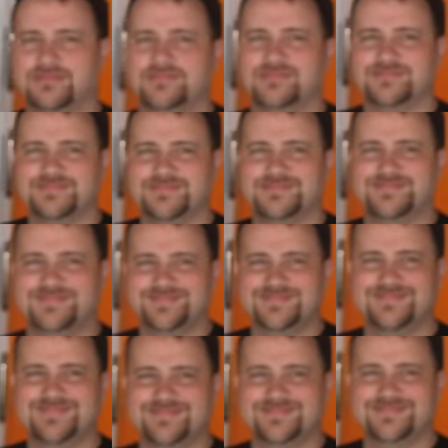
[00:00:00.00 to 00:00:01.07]

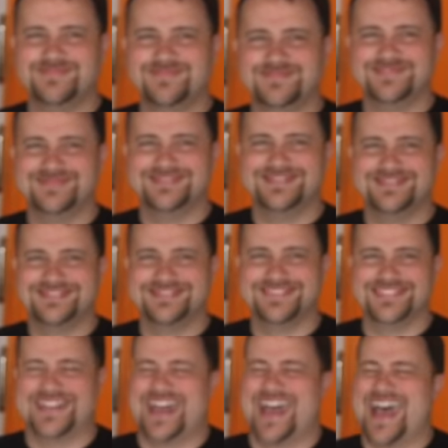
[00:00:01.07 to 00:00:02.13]

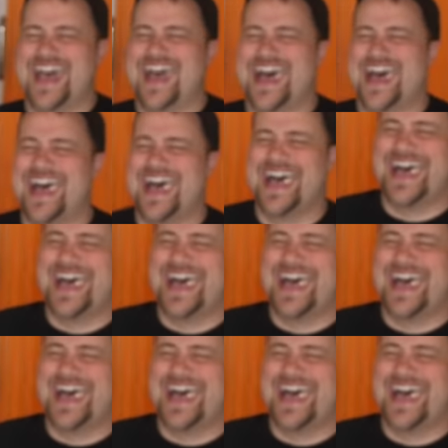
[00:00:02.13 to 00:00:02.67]
This person isn't speaking.